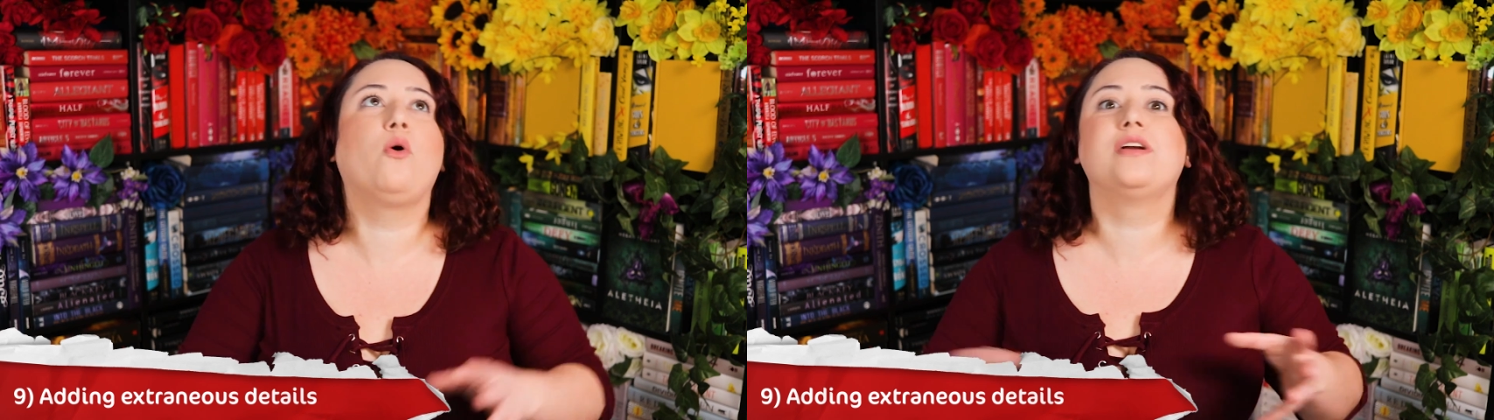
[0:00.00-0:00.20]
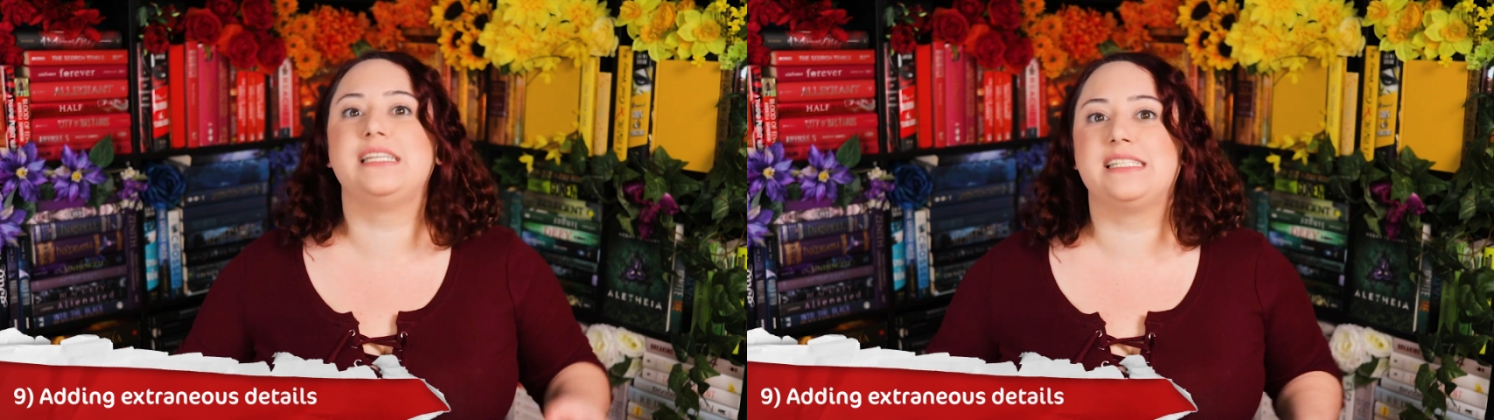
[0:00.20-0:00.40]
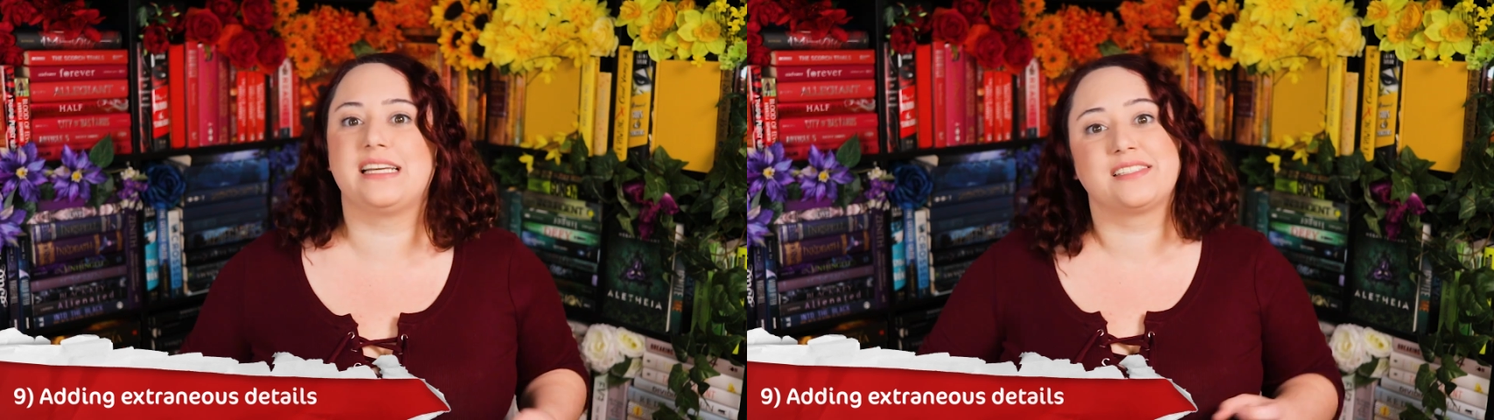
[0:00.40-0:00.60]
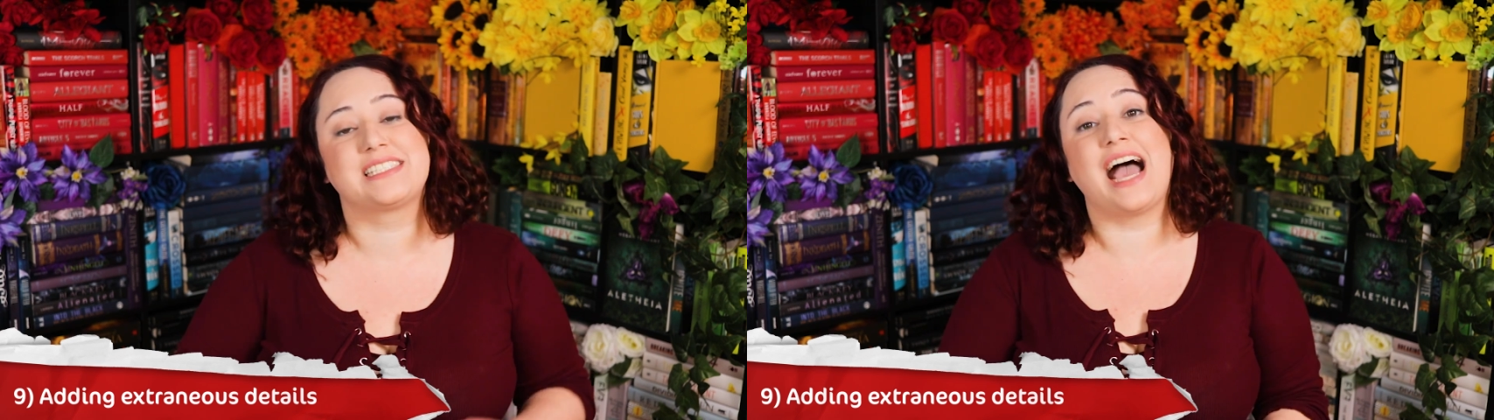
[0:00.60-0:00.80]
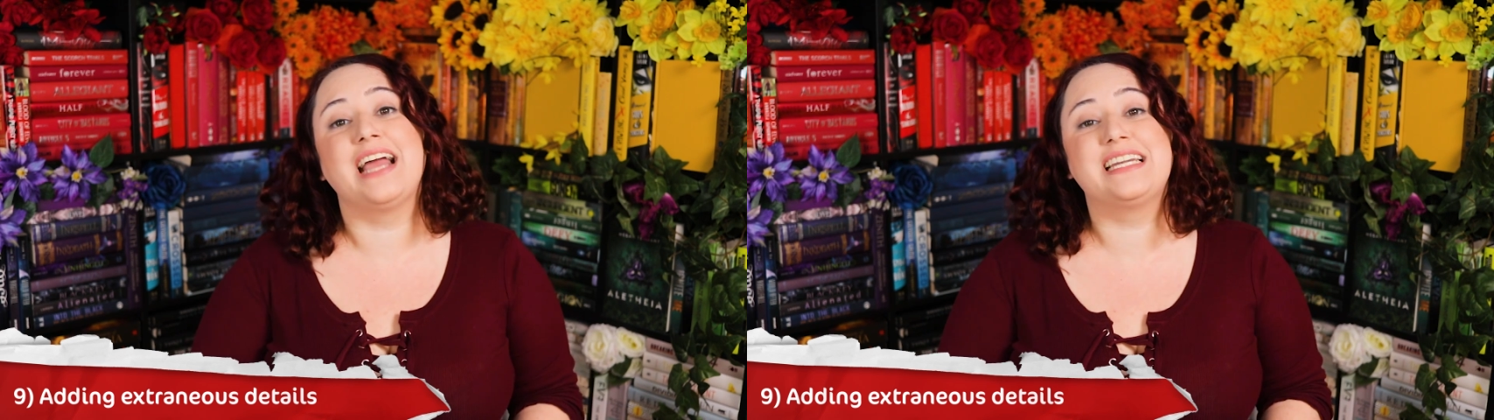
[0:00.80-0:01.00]
more details
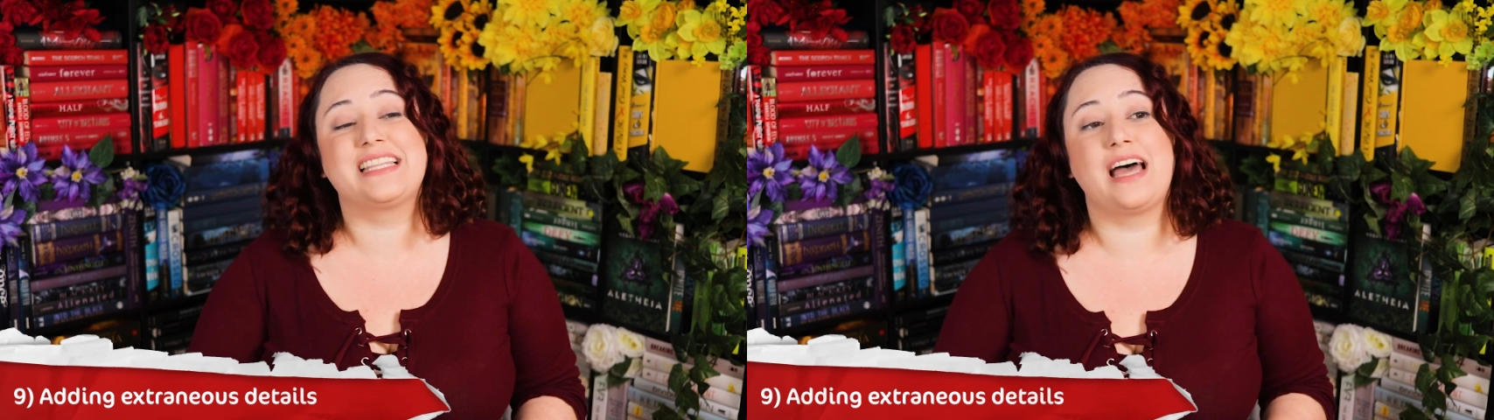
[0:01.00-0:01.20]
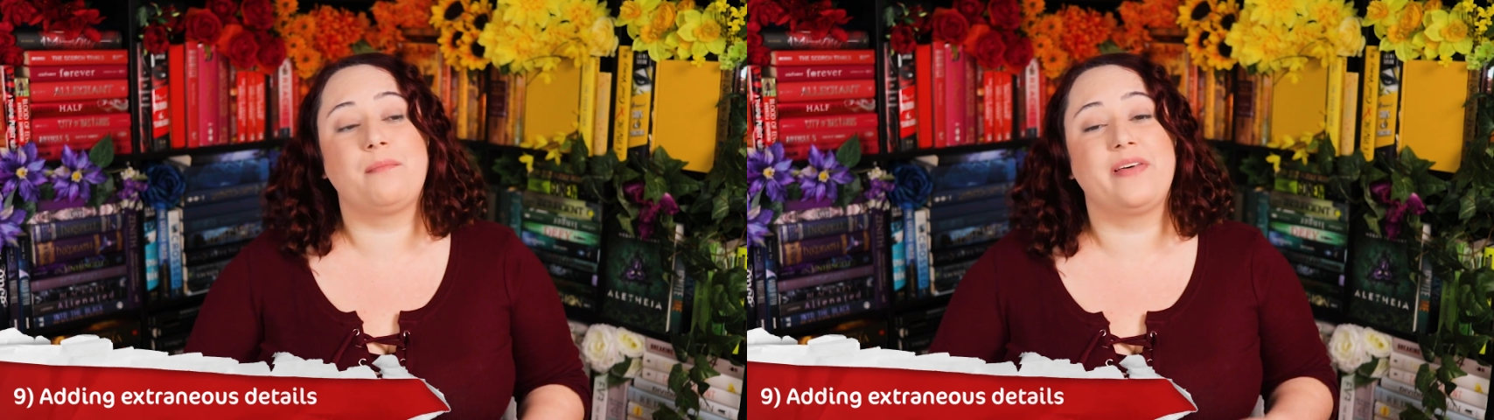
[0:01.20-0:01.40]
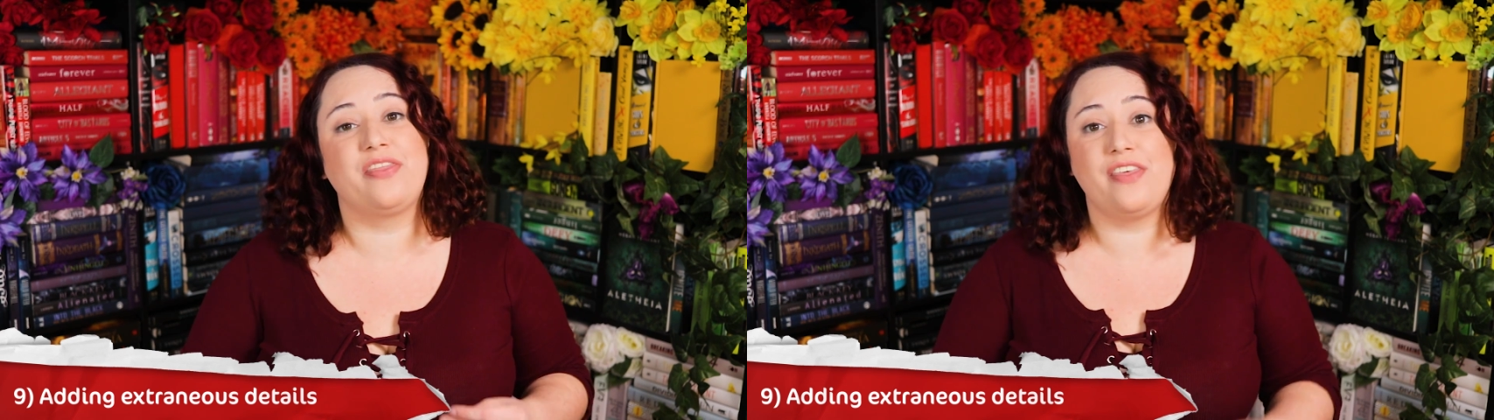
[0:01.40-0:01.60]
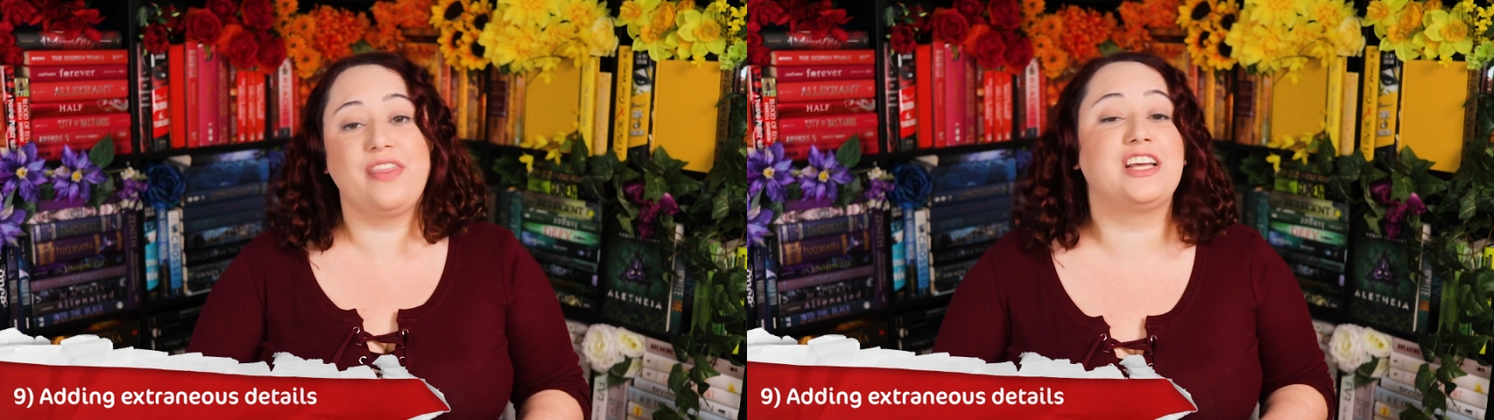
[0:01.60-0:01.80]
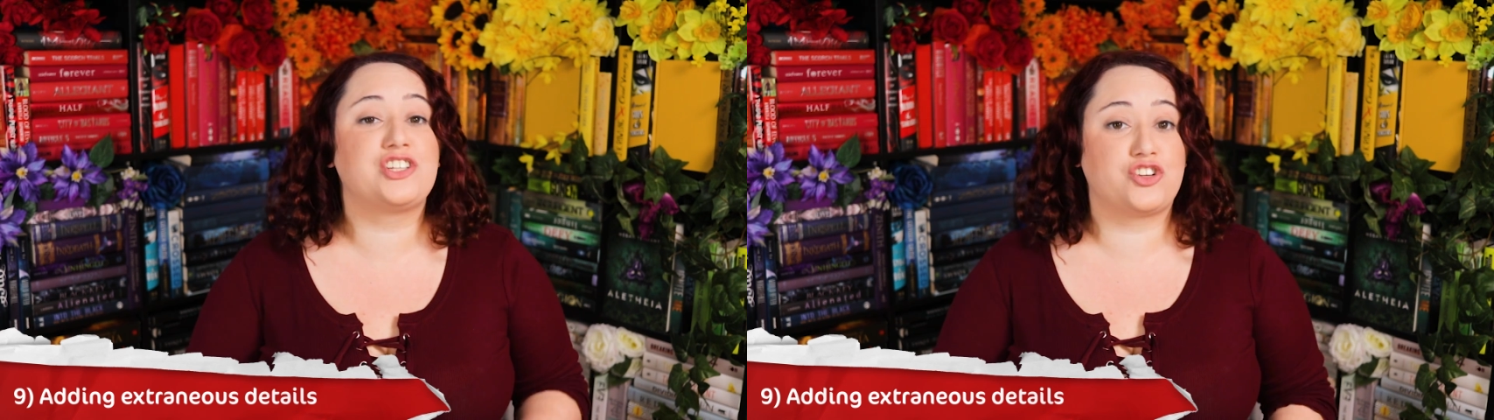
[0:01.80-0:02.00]
tied to them than
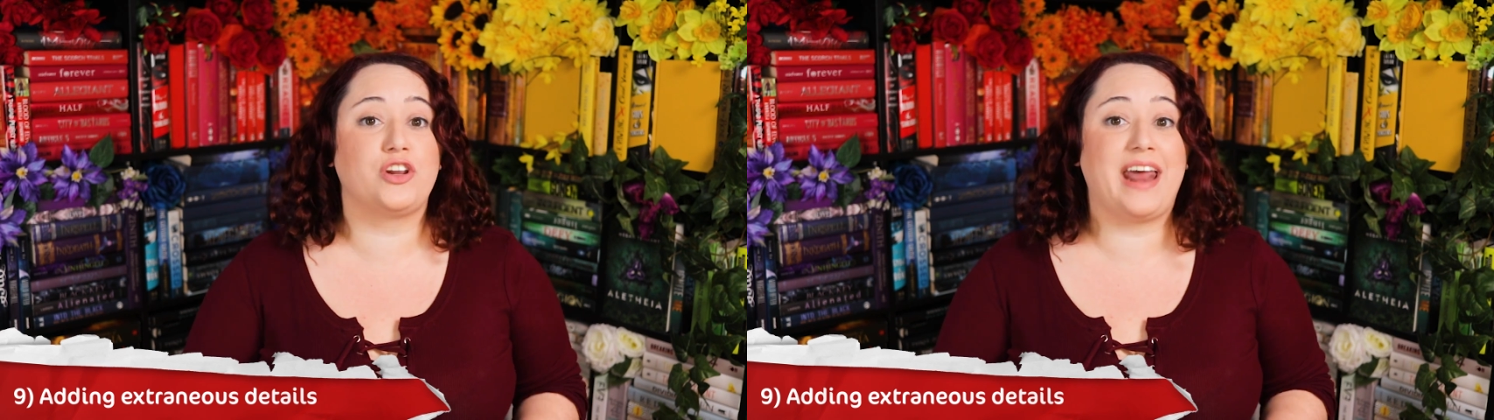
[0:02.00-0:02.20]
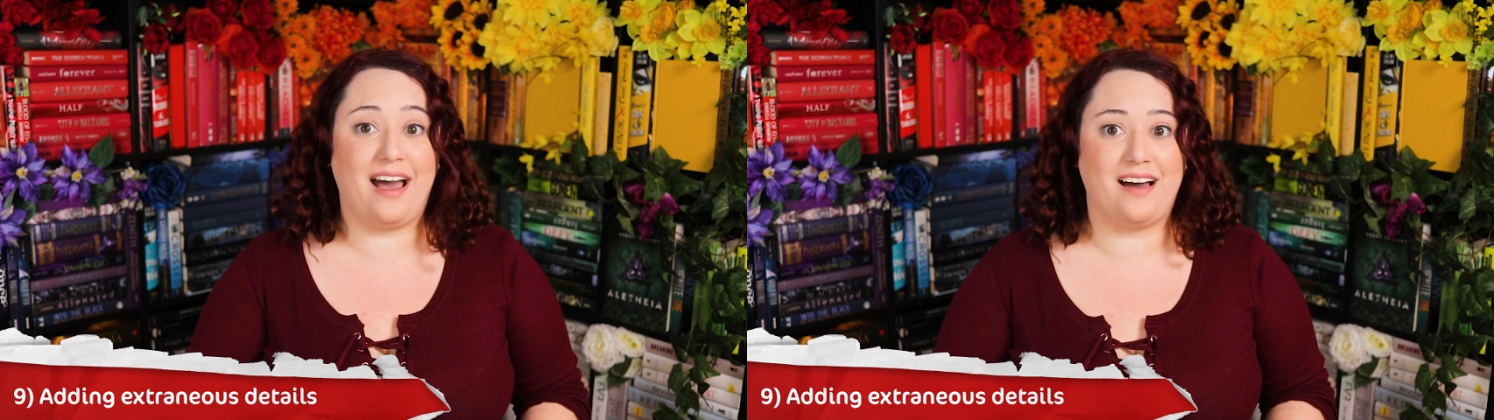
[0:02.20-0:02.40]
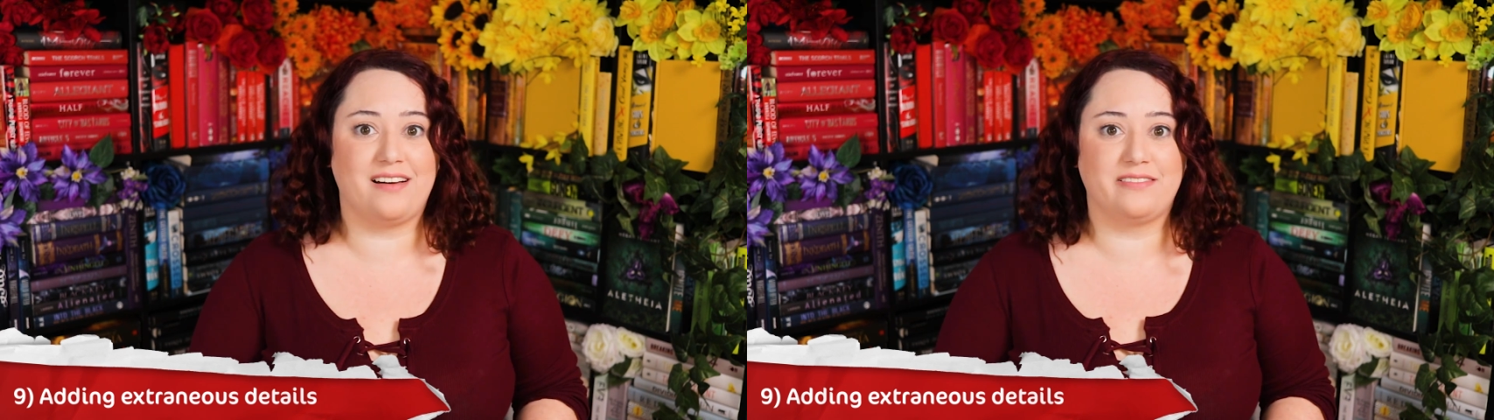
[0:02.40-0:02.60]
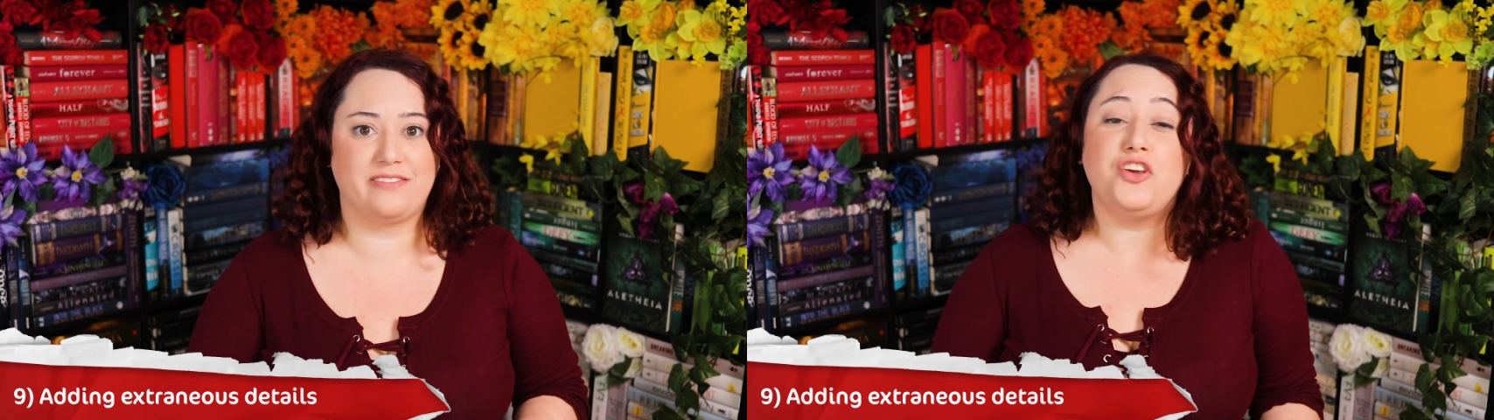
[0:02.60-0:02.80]
they should have.